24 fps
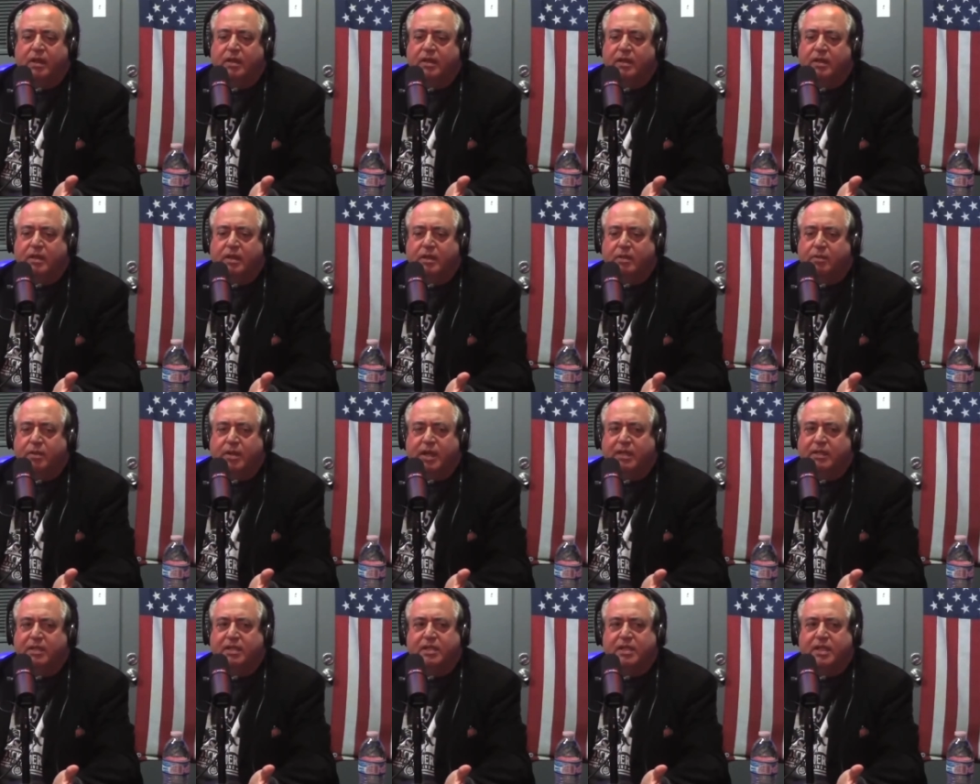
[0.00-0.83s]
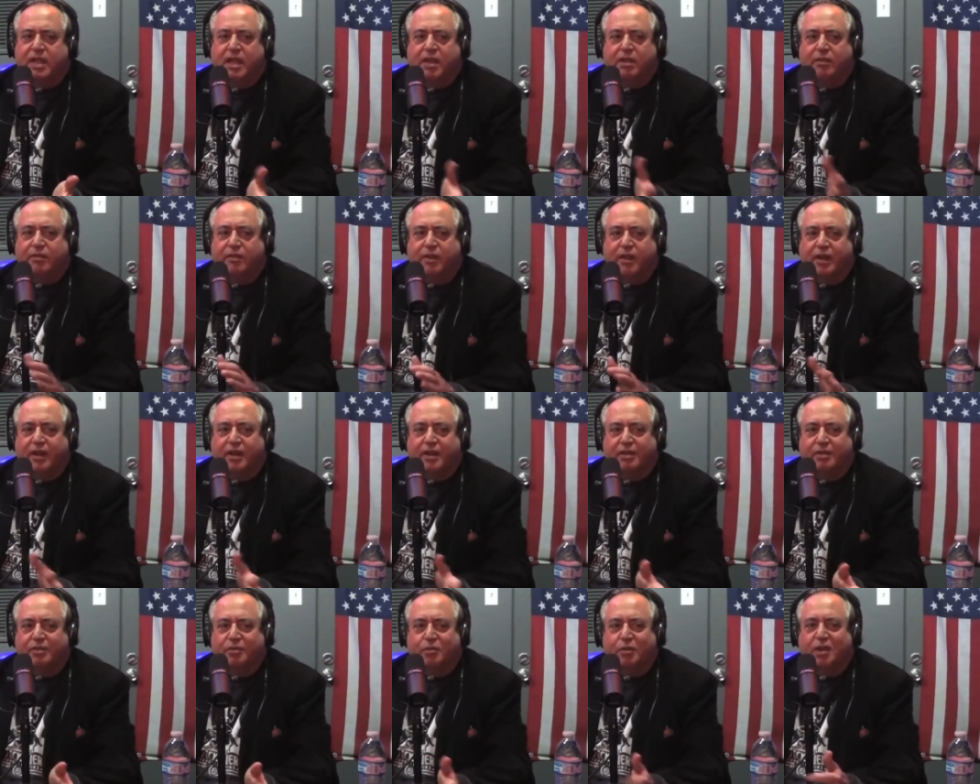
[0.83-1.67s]
We're not
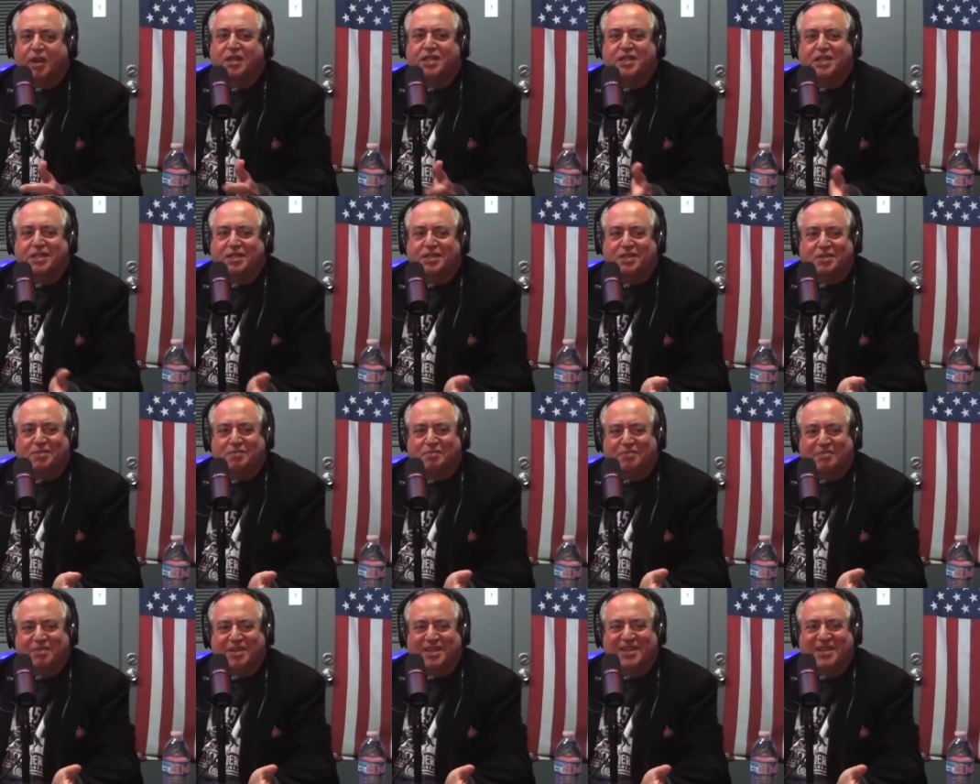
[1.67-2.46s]
solving racism,